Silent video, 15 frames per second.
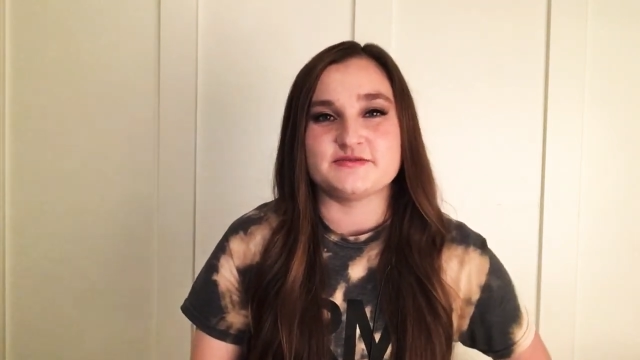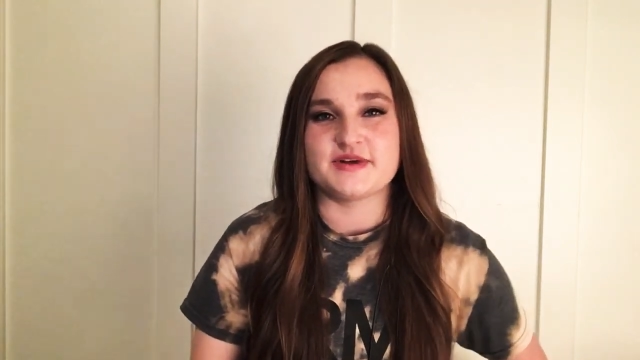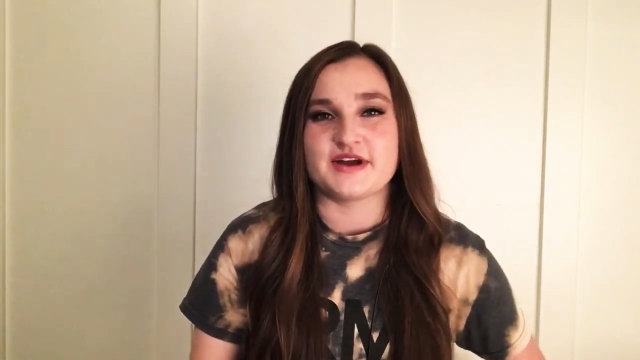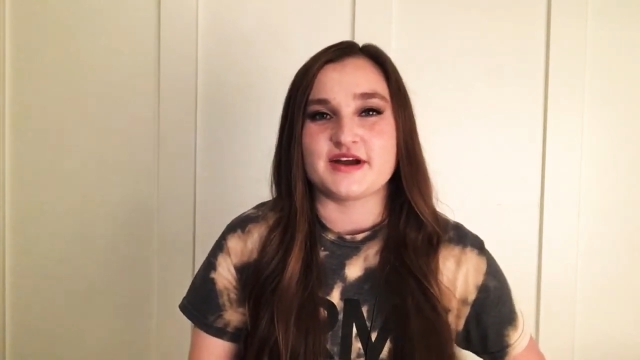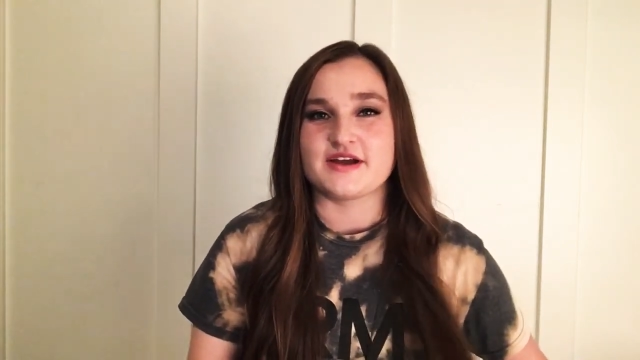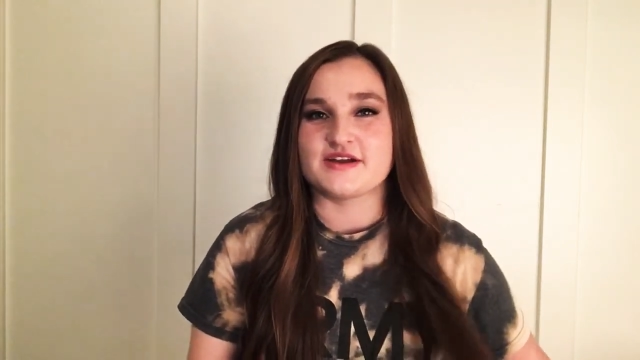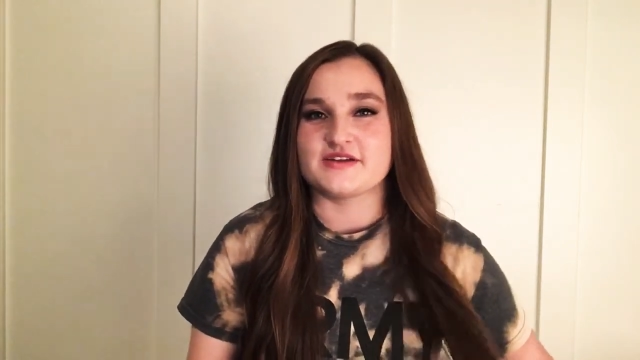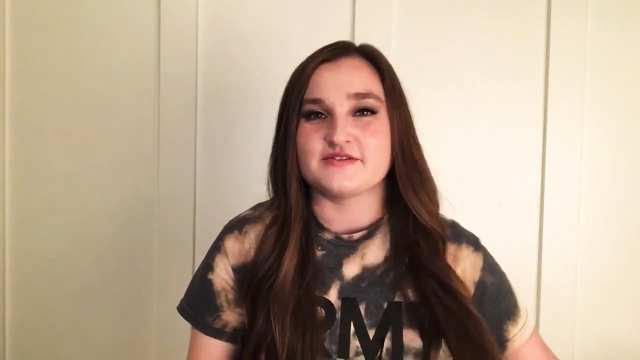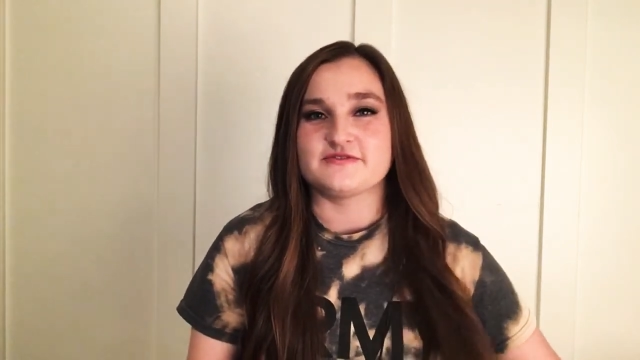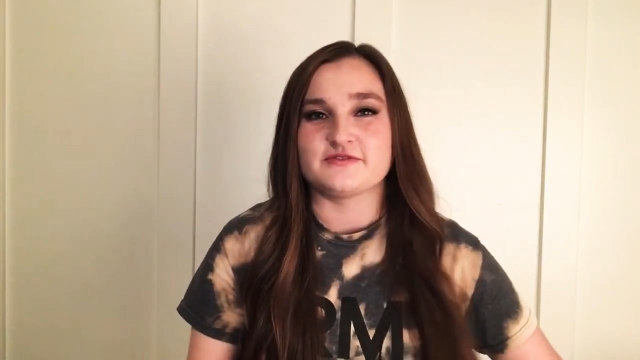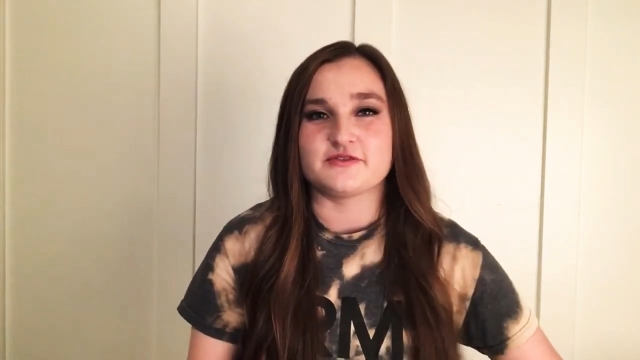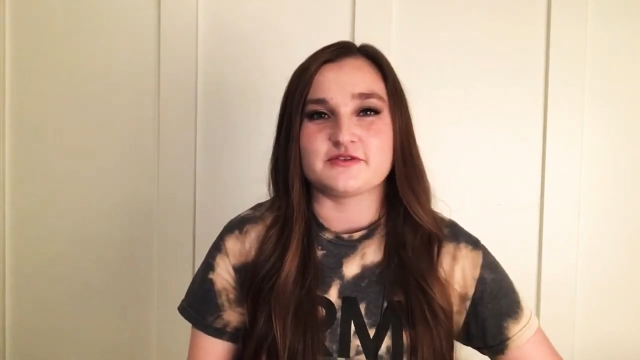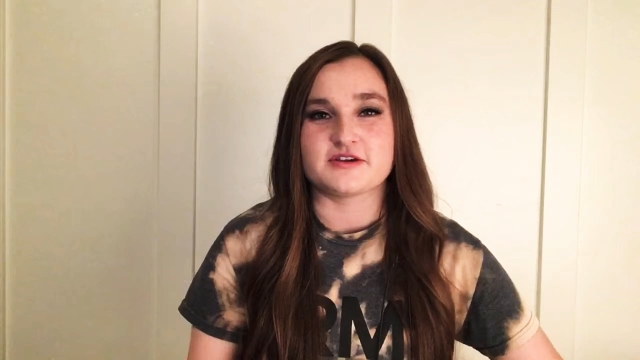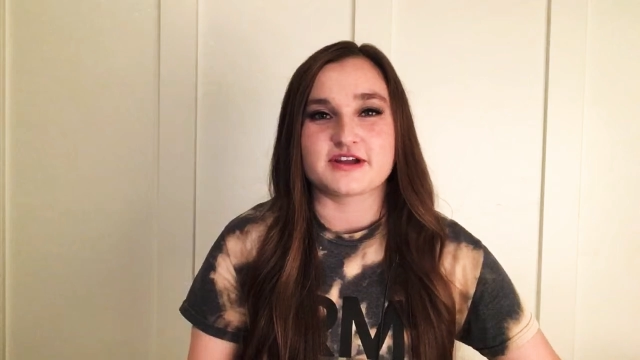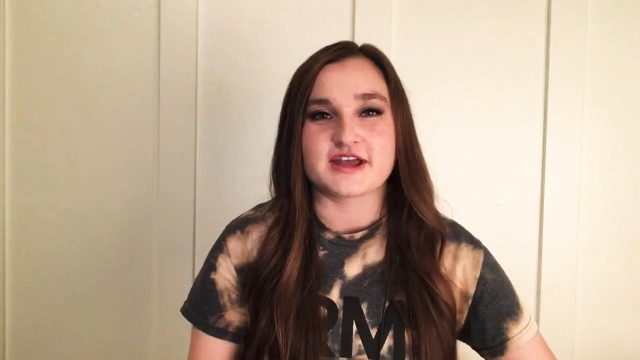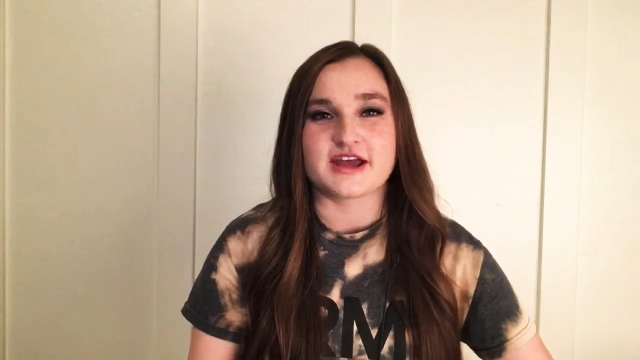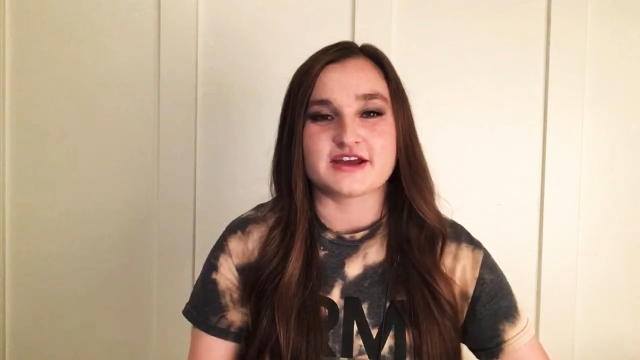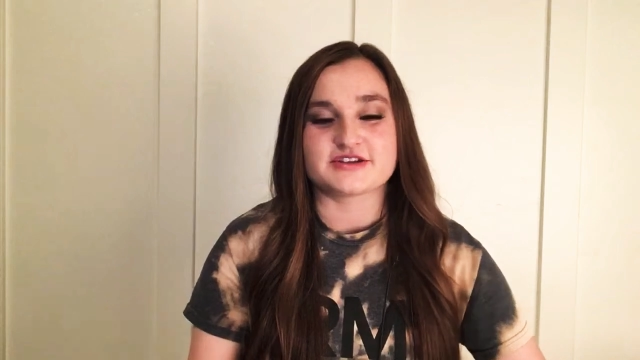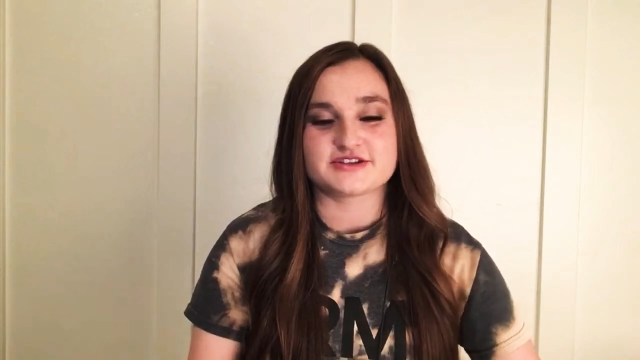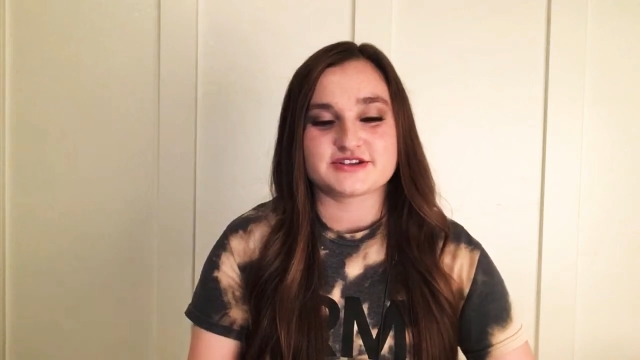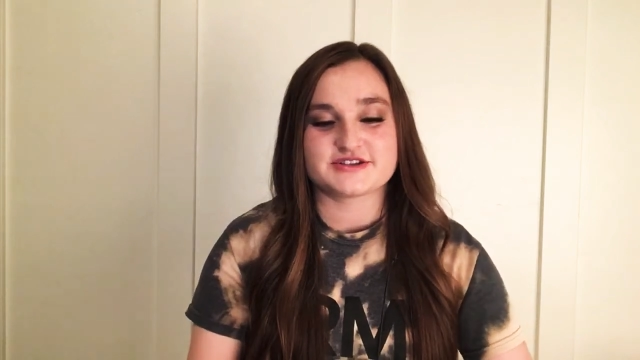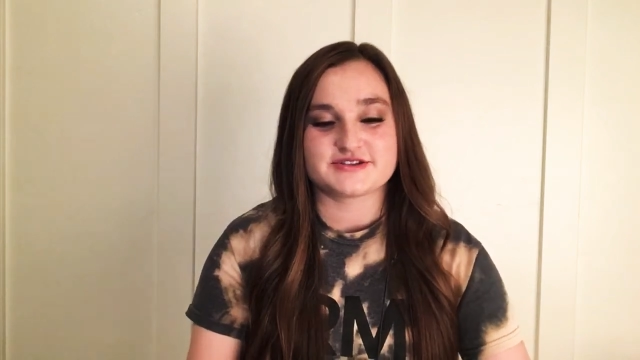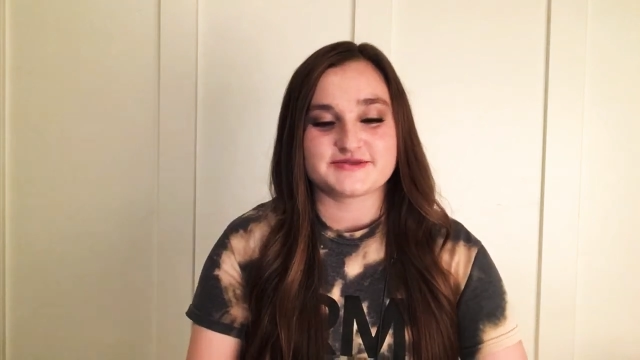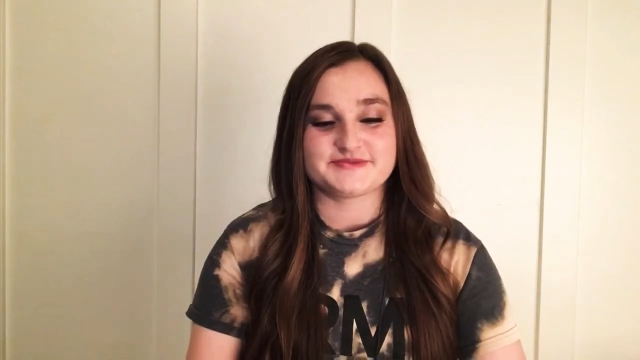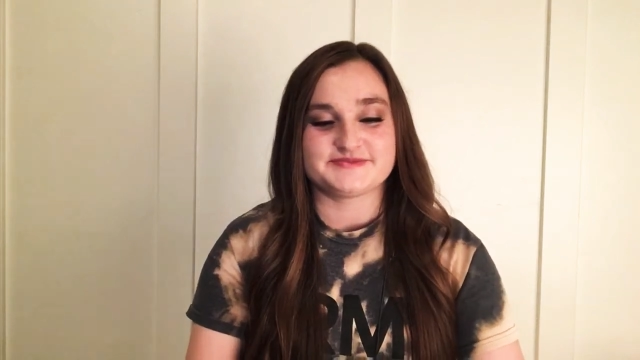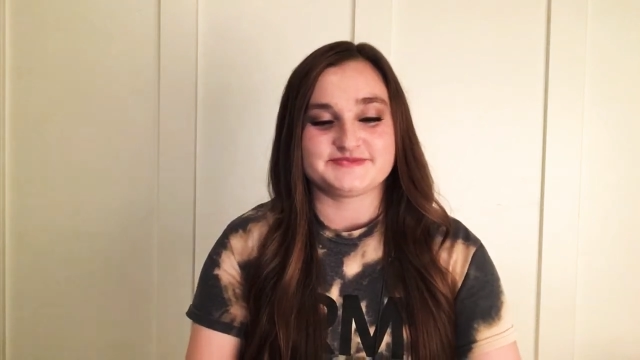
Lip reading: by Flora Cash.